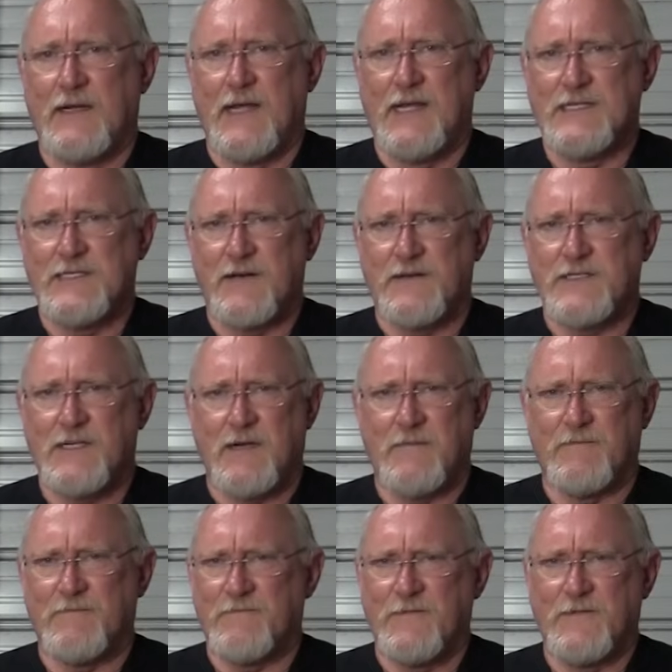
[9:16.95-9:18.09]
Is there
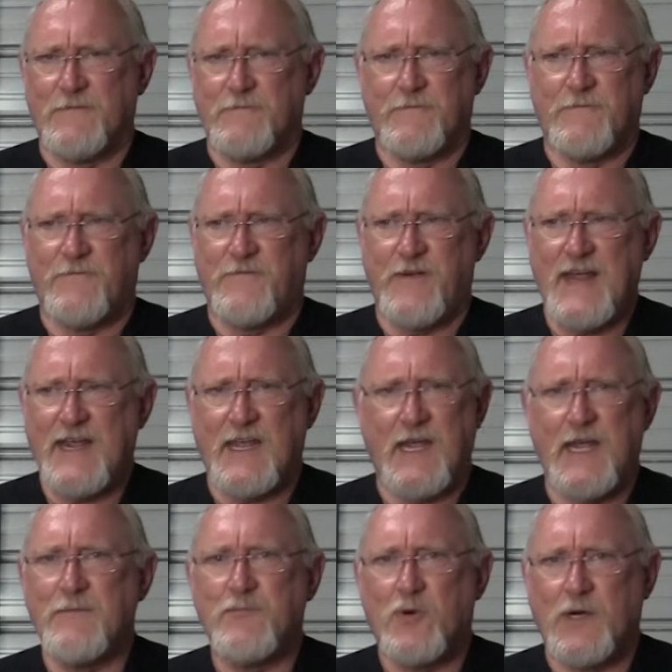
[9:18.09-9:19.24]
some fake
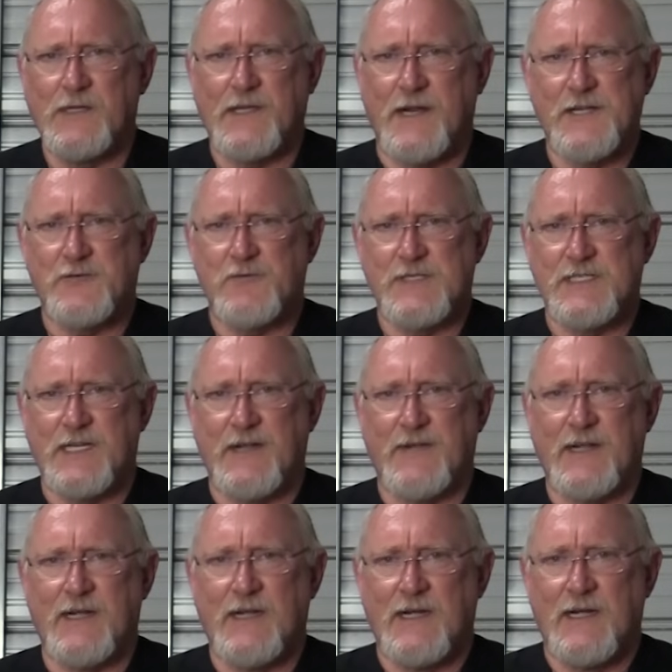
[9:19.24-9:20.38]
input that it's
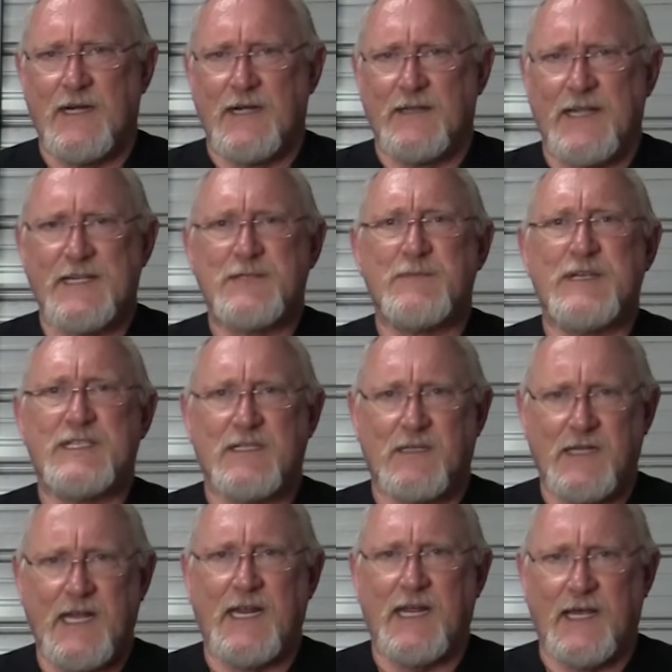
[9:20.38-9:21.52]
receiving that's
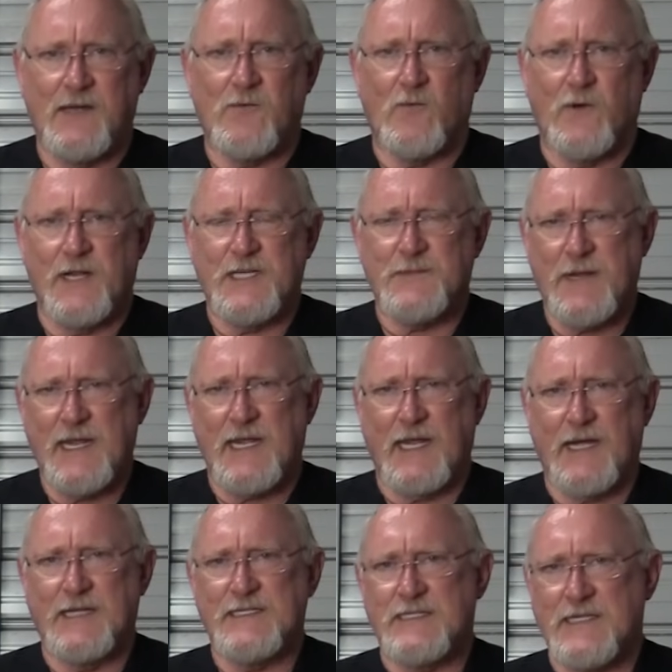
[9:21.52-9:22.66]
misleading it when it's making
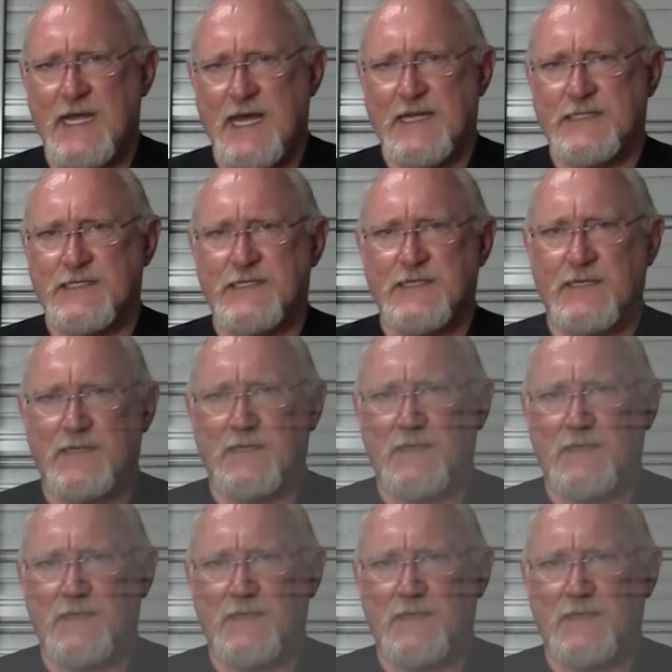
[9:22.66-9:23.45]
its tests?